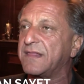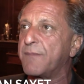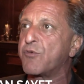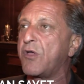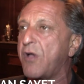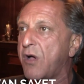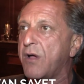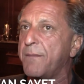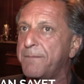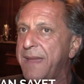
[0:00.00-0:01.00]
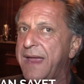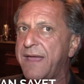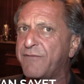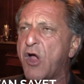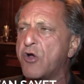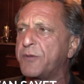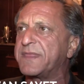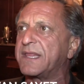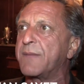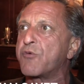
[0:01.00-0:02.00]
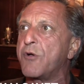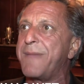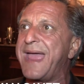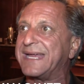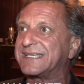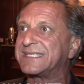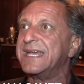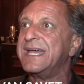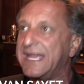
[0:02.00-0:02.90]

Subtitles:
the liberal makes